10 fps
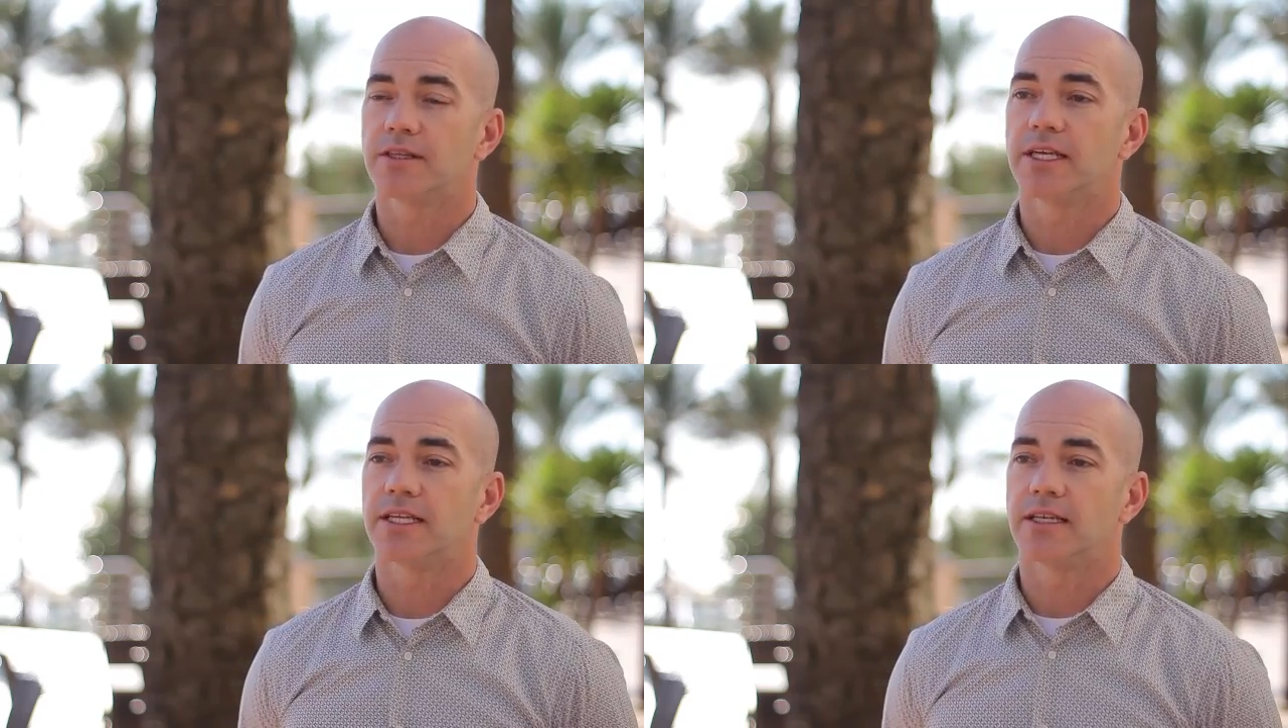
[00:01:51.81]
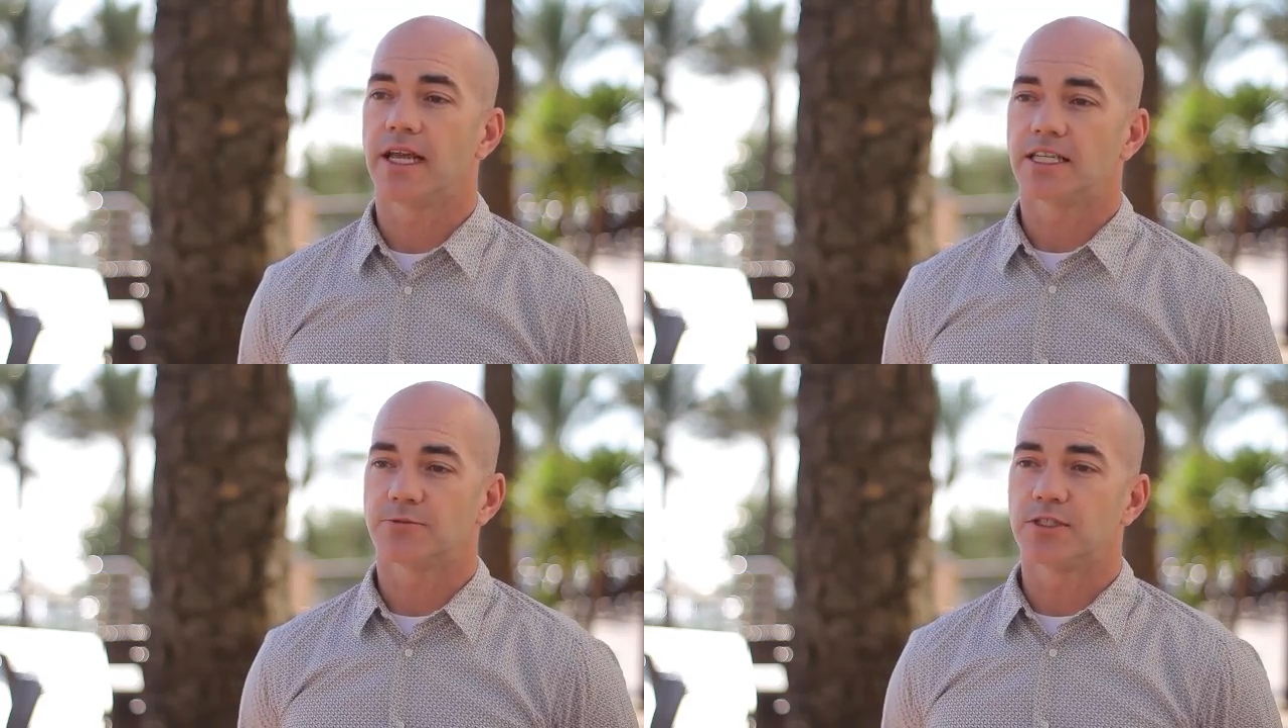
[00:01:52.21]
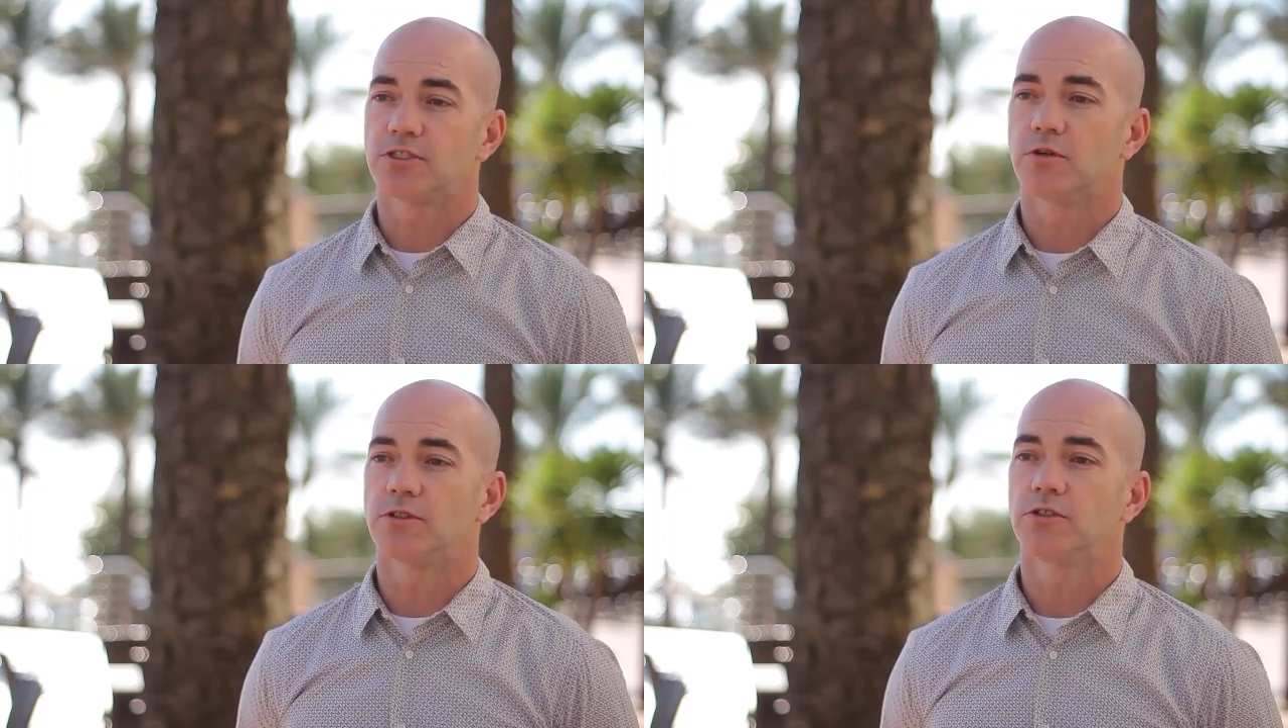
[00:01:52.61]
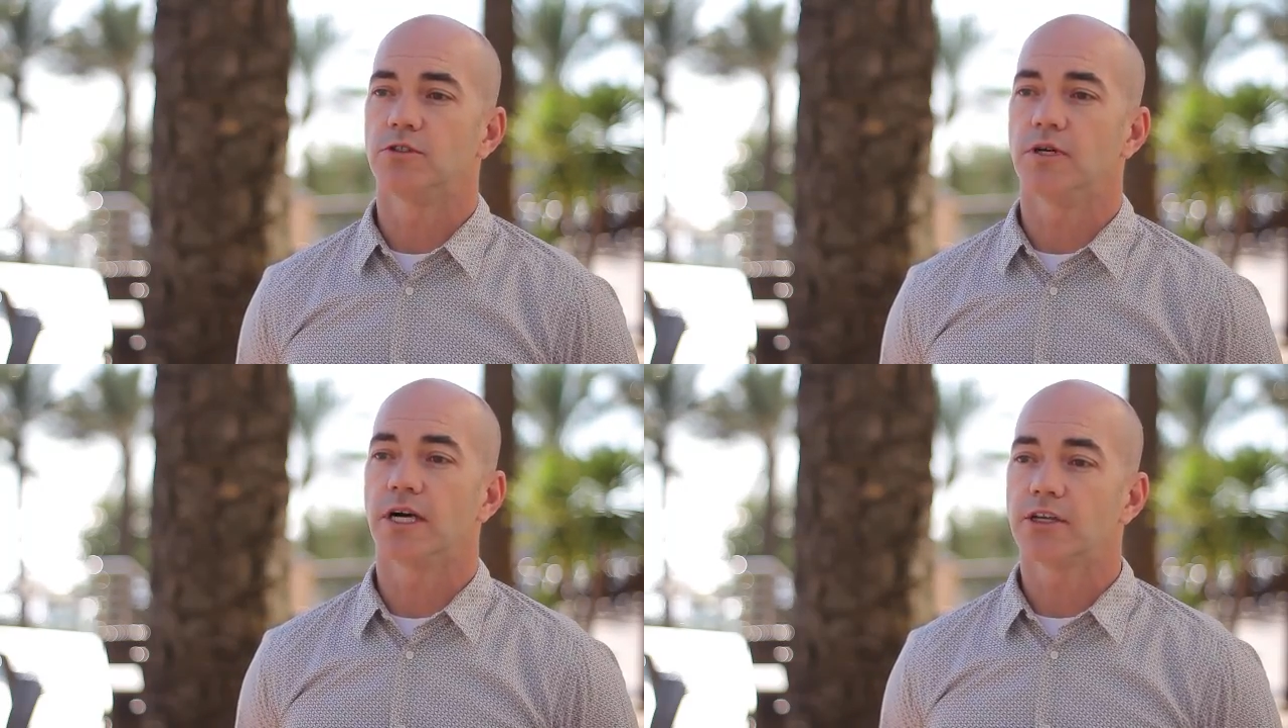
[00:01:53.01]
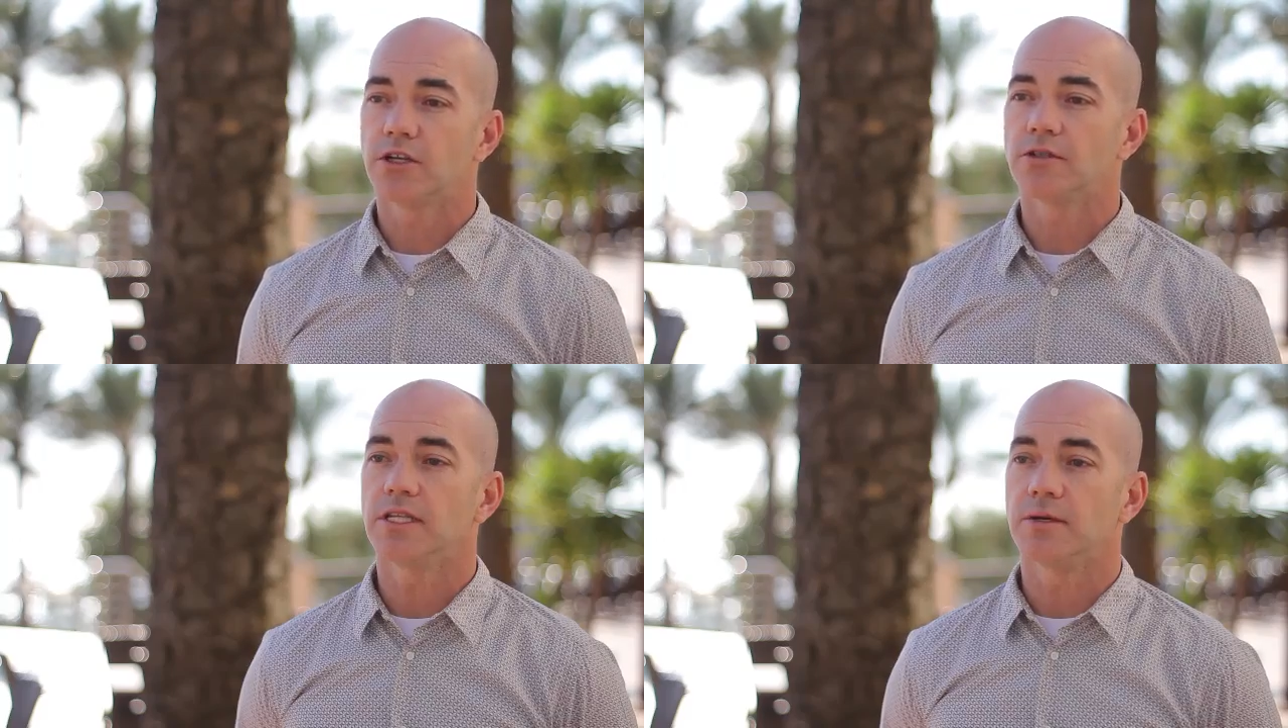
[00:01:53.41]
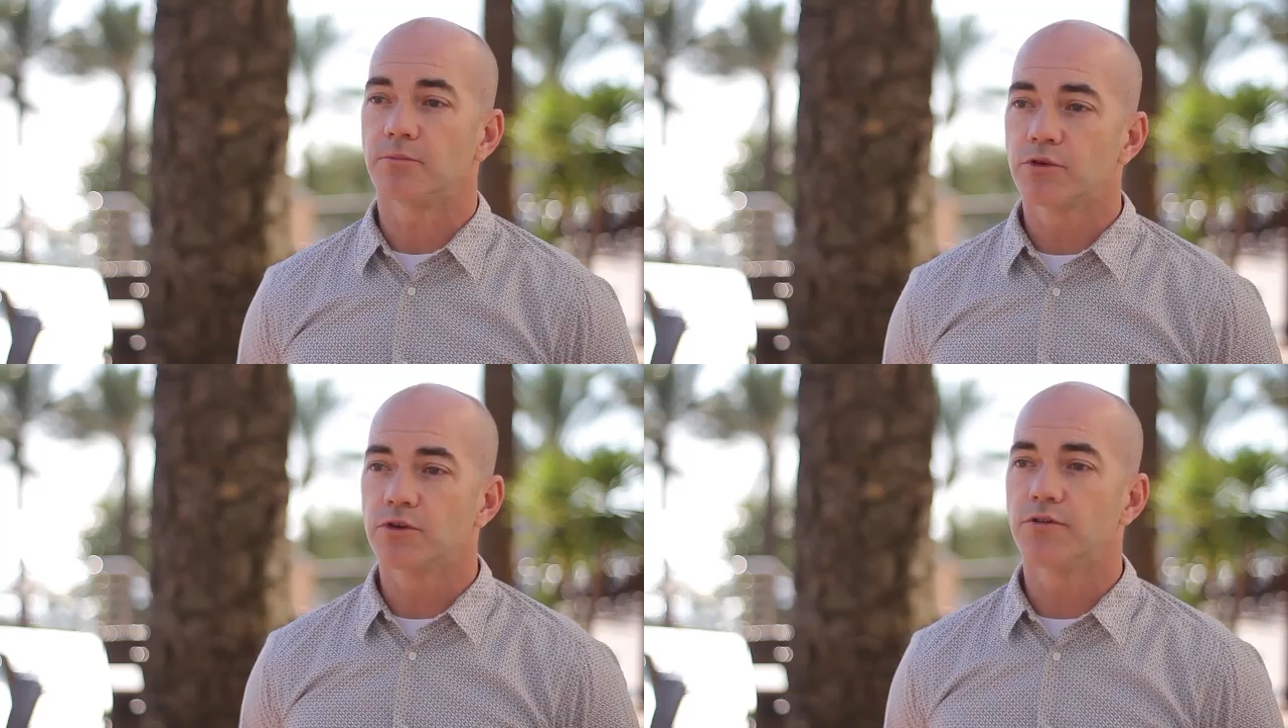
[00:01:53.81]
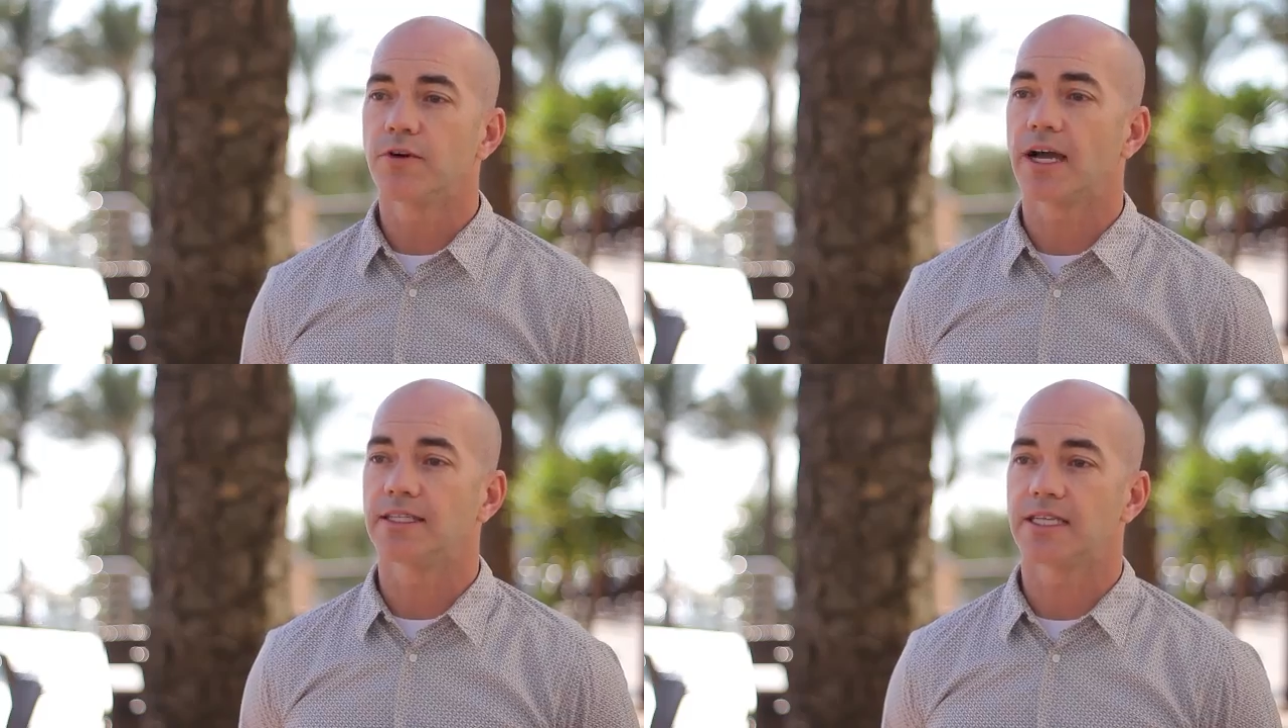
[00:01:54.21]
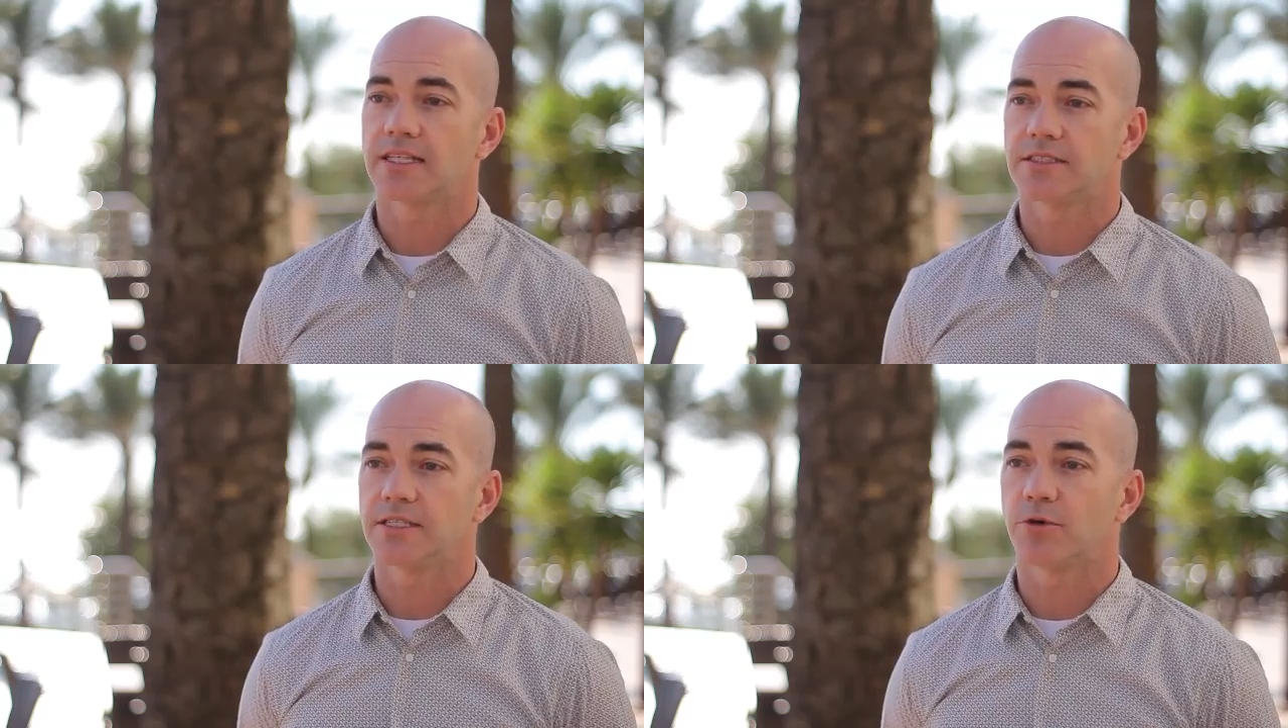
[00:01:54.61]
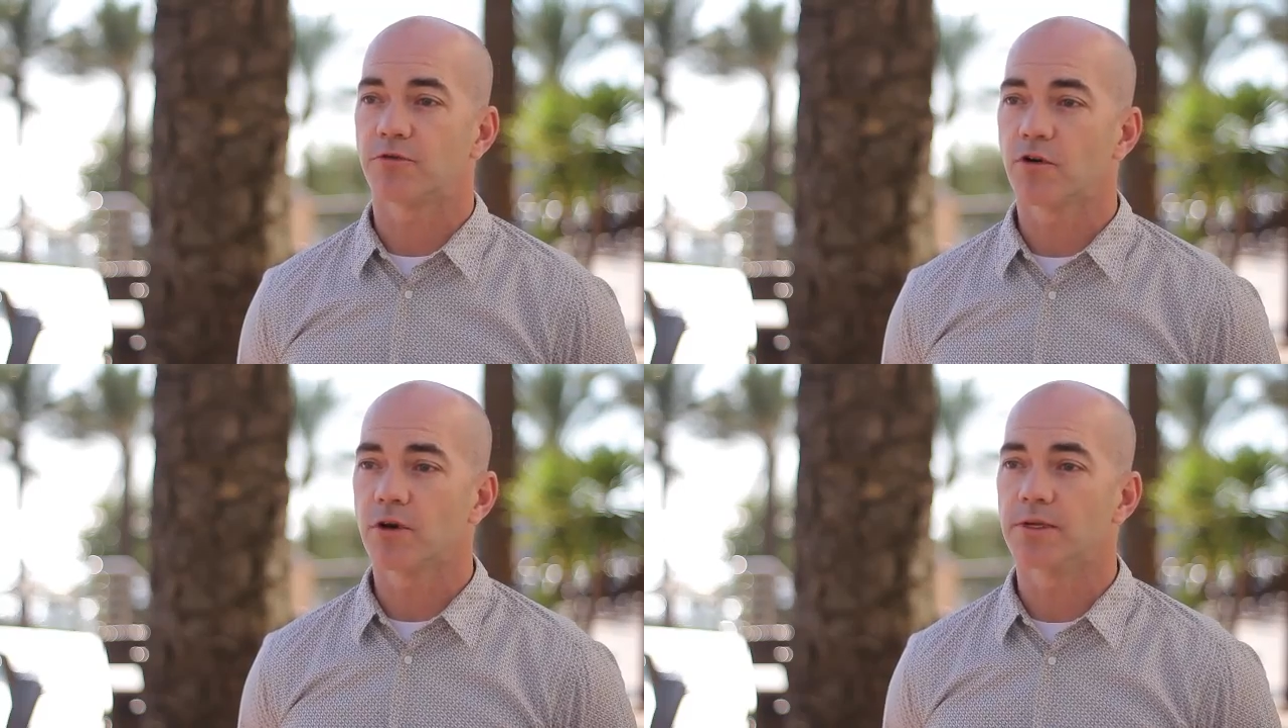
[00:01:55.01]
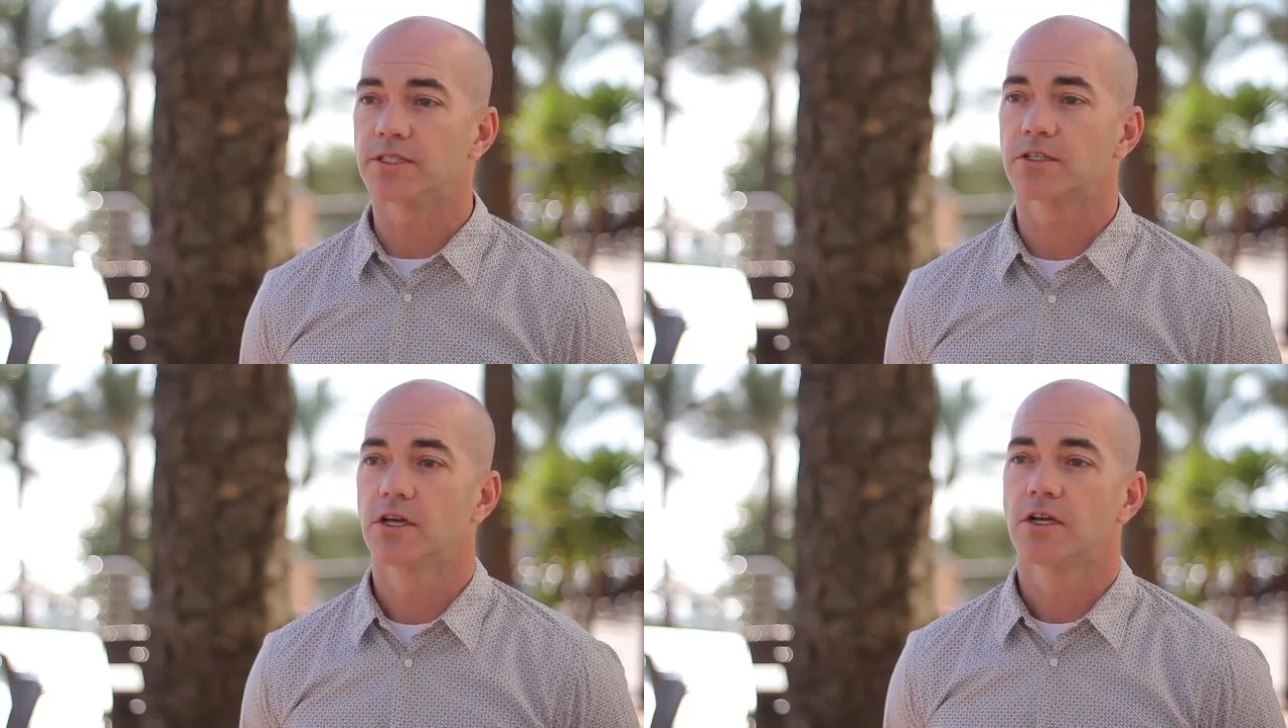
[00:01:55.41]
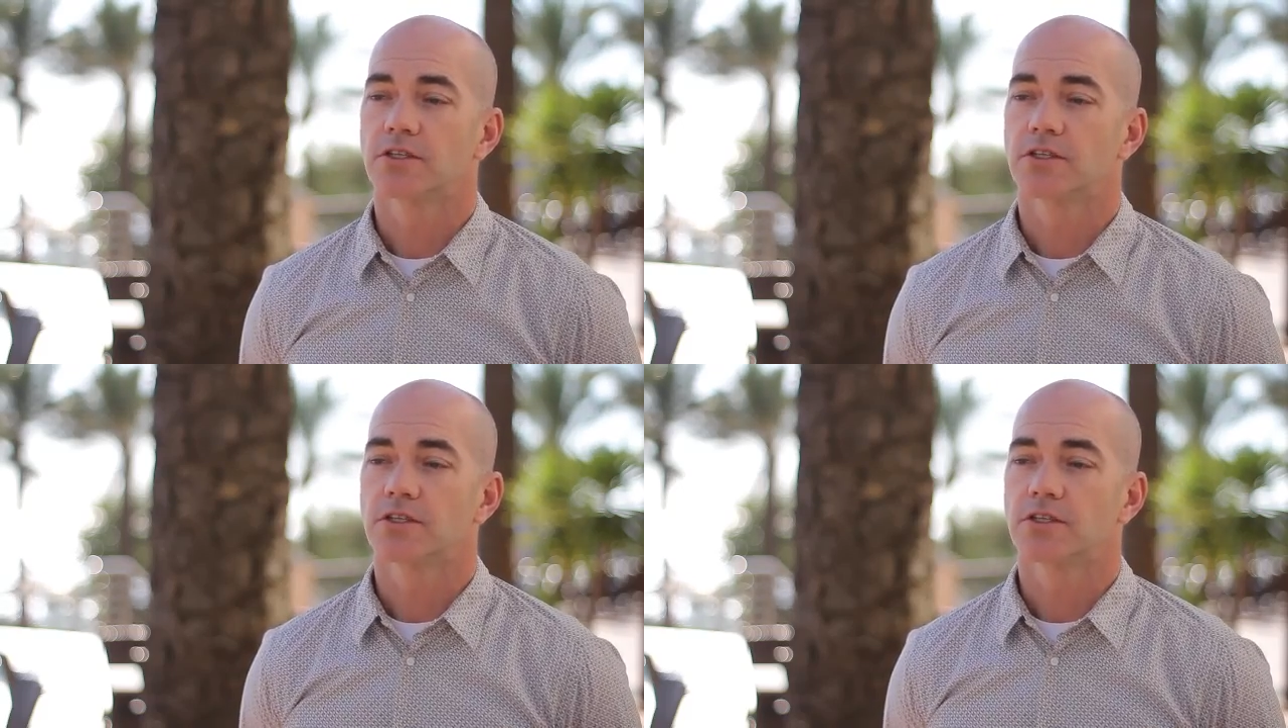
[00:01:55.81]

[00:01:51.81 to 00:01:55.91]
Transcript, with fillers: that has been shown to acutely improve high intensity performance,